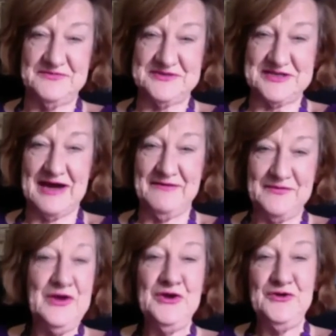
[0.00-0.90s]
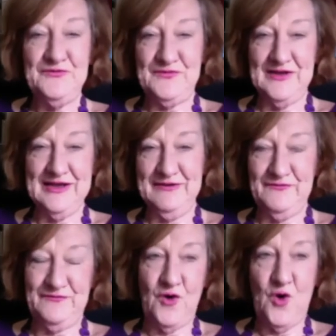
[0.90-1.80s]
staff who fill in
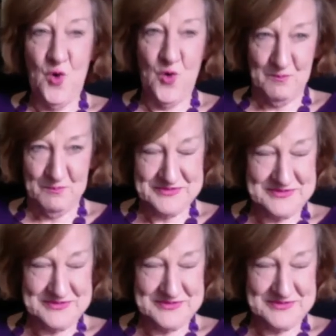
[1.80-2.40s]
forms